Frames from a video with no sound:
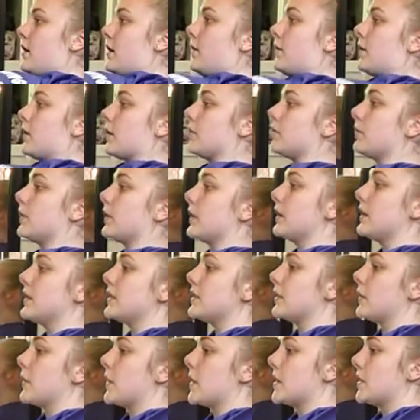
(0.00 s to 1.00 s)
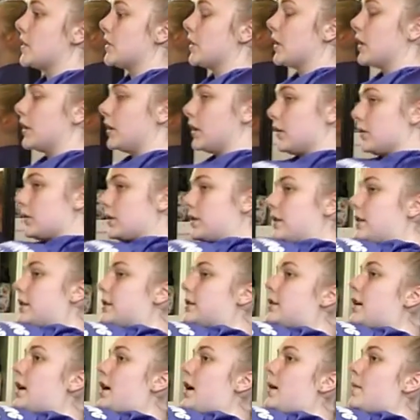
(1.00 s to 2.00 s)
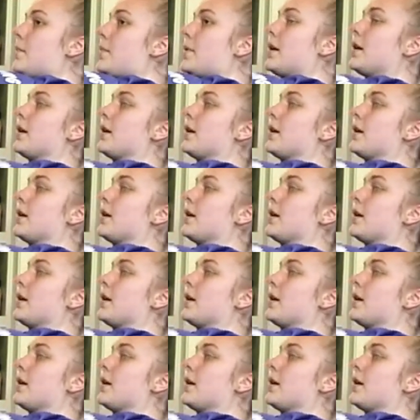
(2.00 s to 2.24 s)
Want to really squeeze your glutes at the top.